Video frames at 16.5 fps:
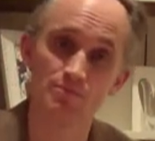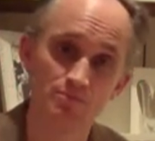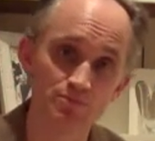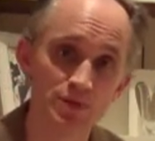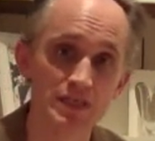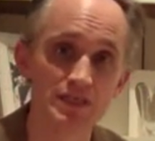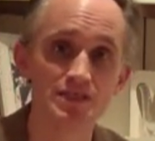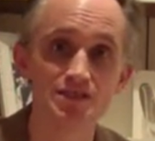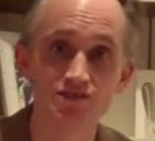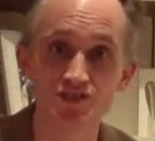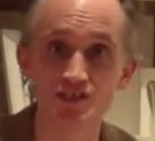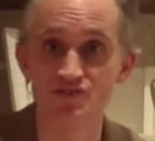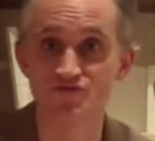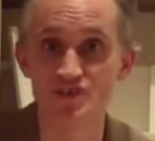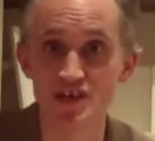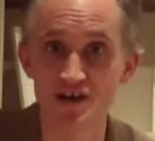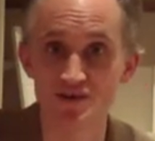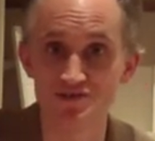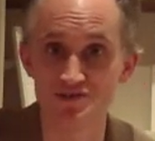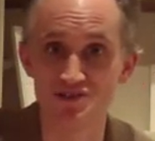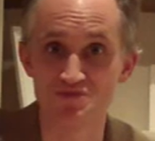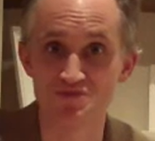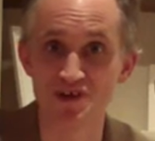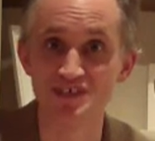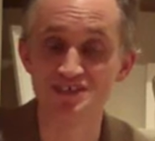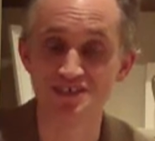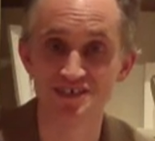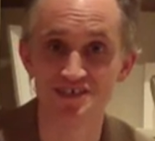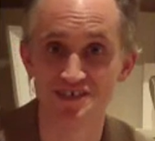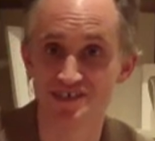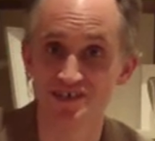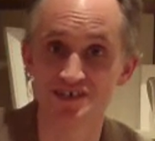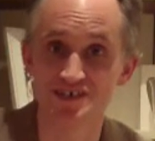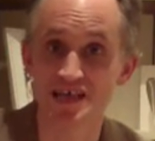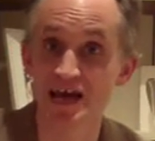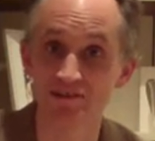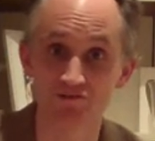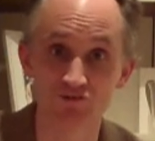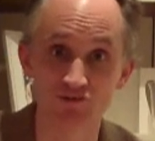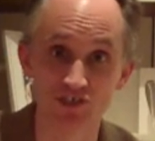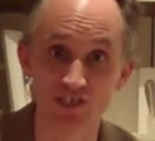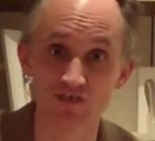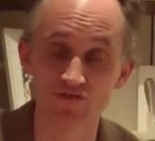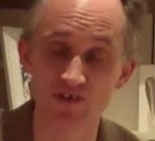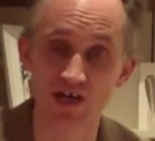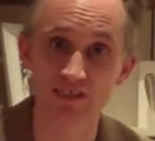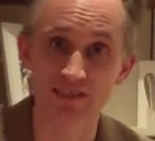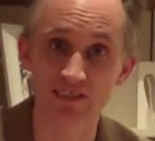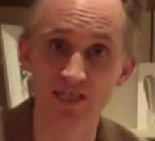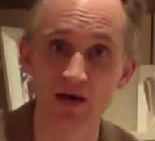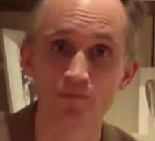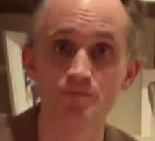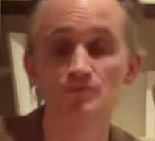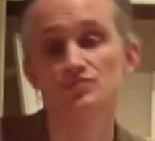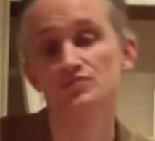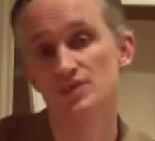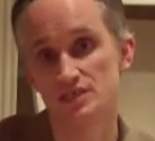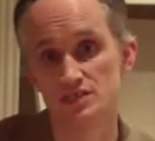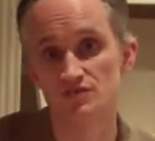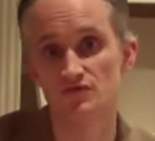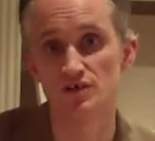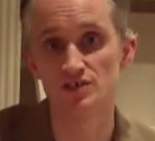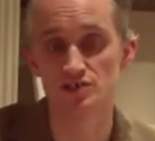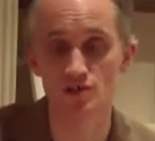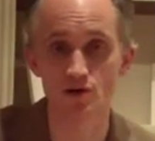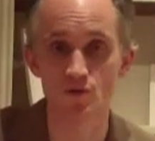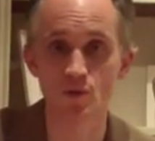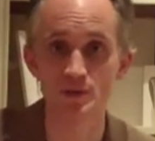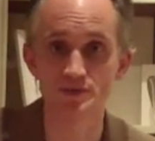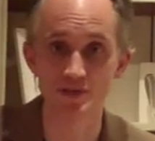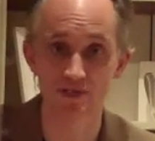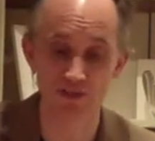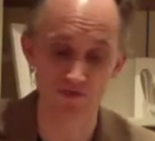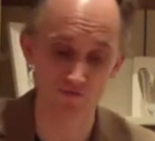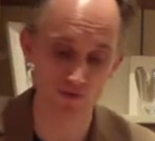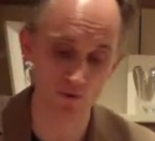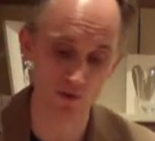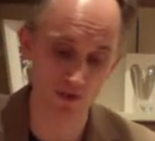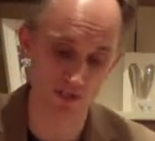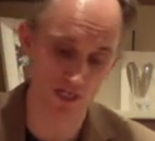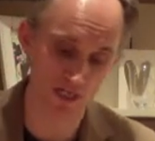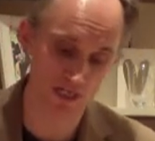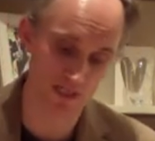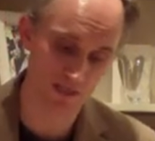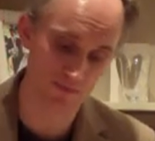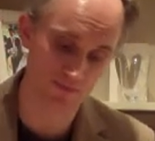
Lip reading: But this video isn't the place to discuss how to achieve that step. There's advice on our website if you want it.